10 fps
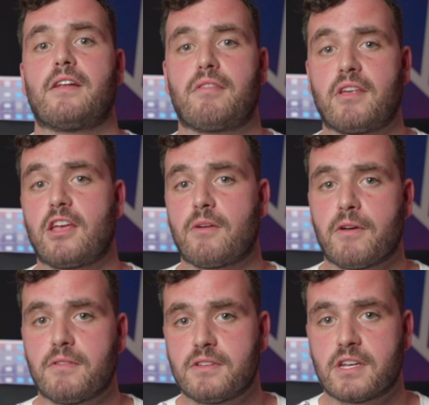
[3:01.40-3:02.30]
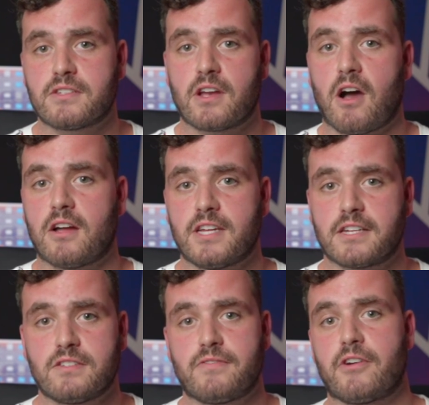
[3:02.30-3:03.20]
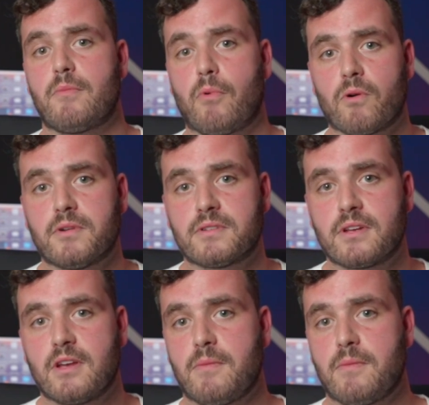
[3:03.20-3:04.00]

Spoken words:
and thinking about these things in context is very important,